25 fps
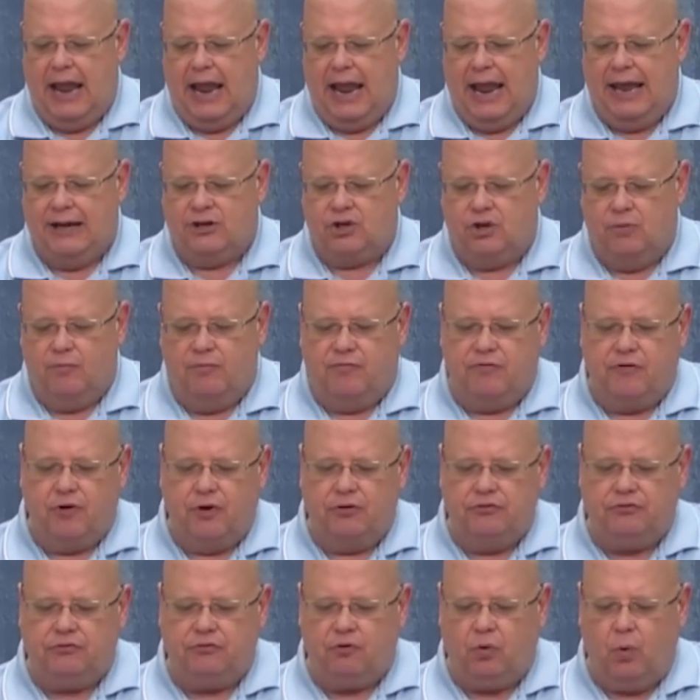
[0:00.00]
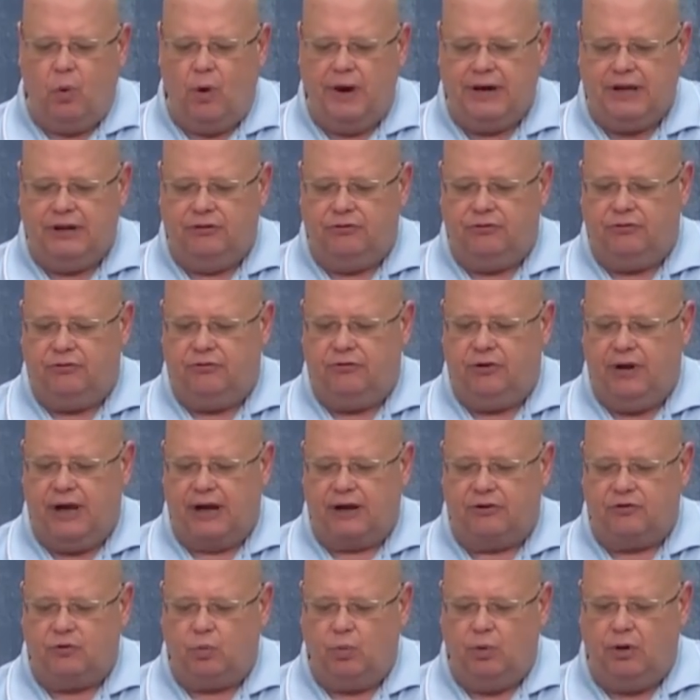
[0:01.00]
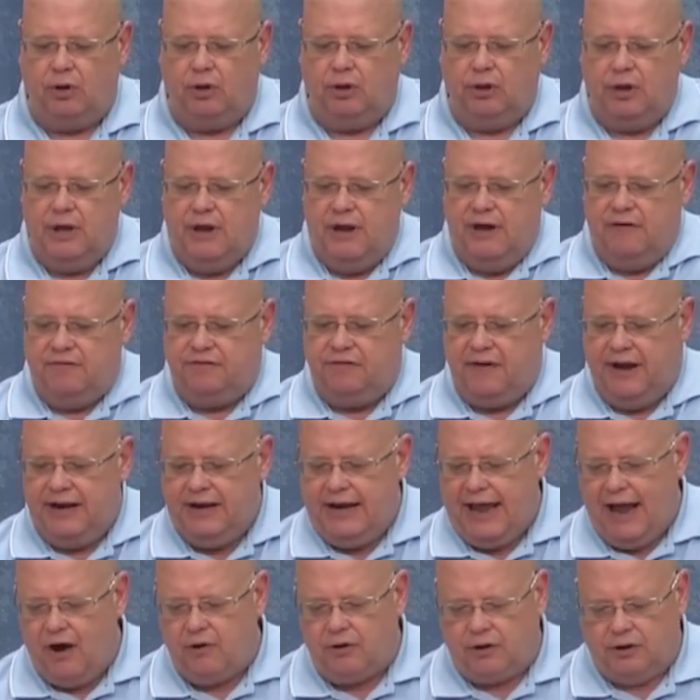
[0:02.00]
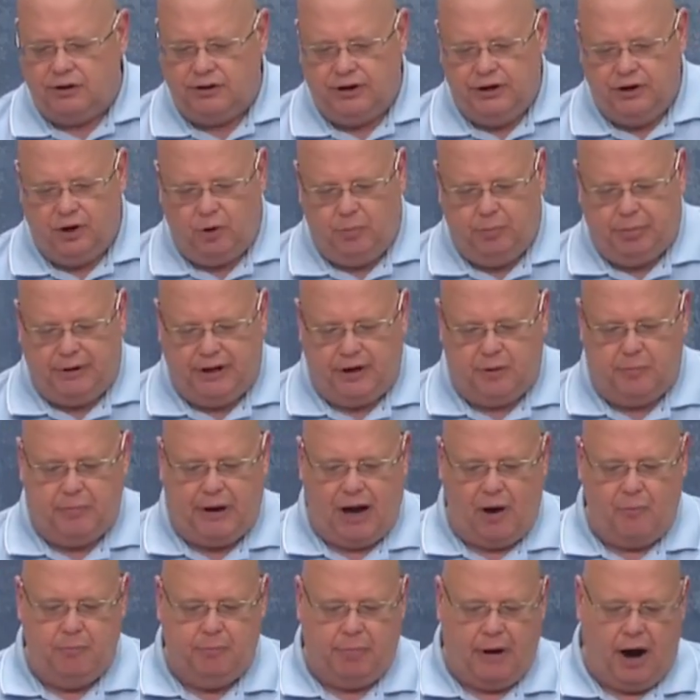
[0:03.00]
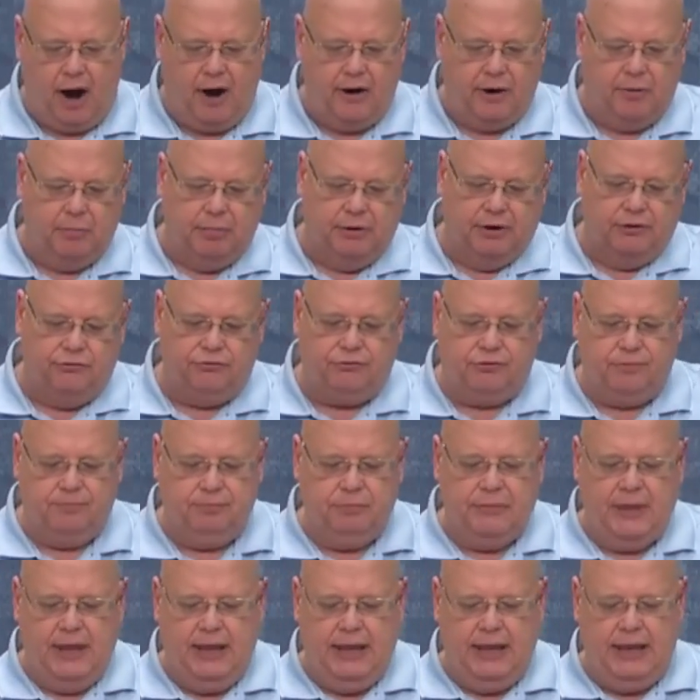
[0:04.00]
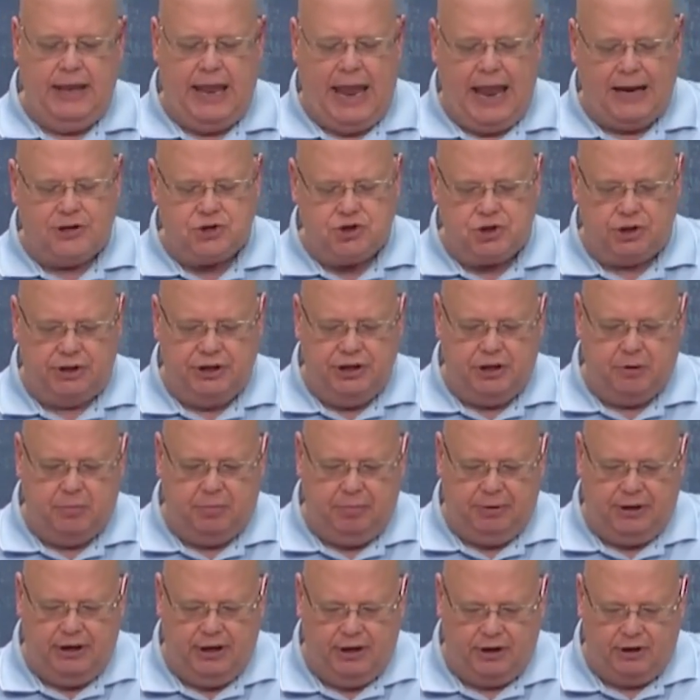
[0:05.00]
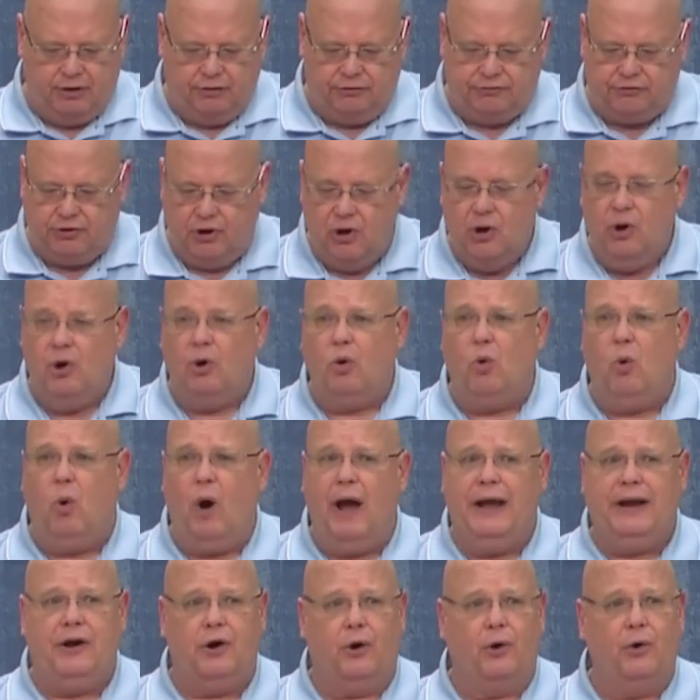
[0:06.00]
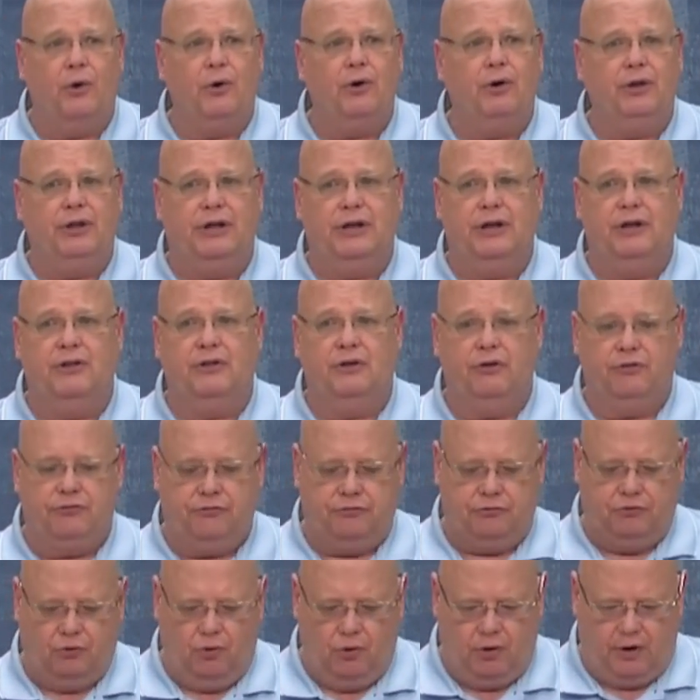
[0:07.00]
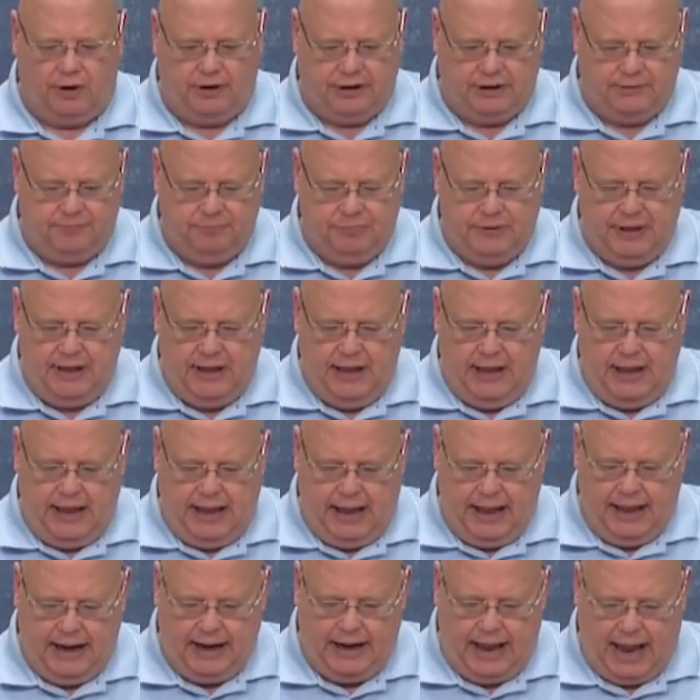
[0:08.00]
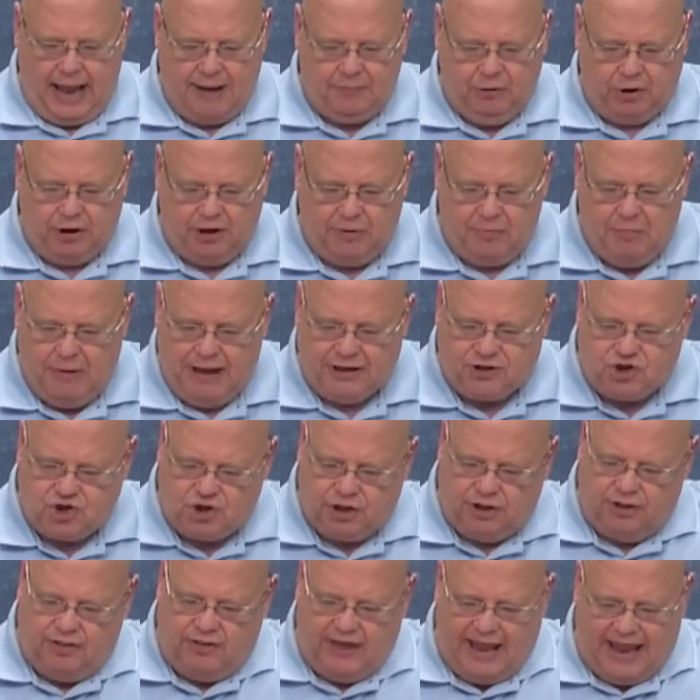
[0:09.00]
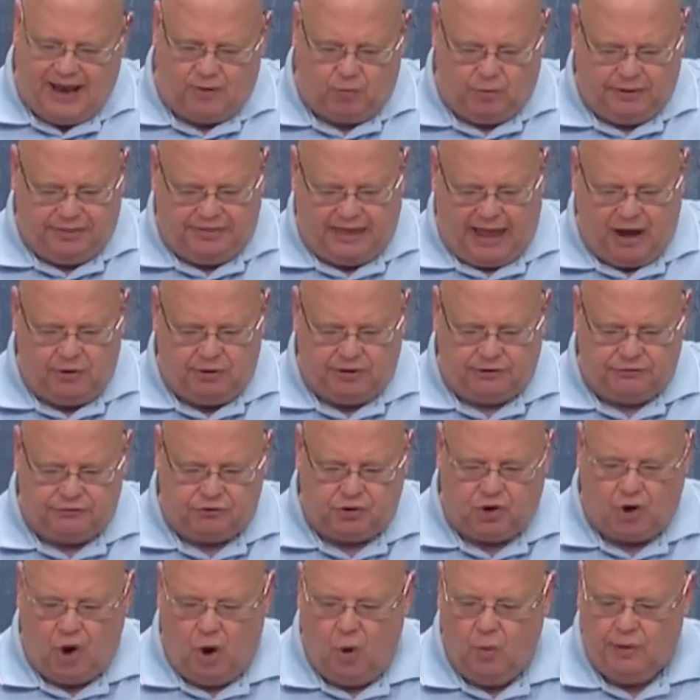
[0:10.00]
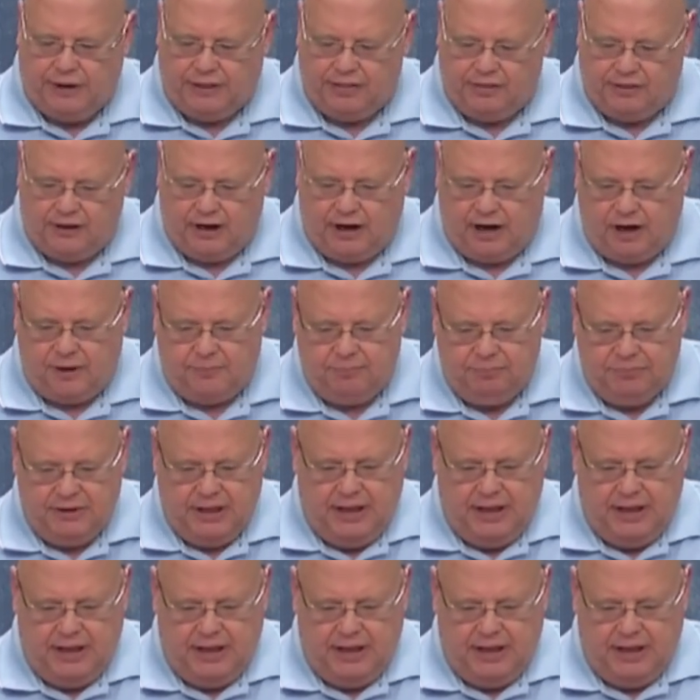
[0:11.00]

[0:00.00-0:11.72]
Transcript: and verse 26, we'll find out a little bit about Barnabas. He actually appears quite early in the story, and I'm going to mention that without us going there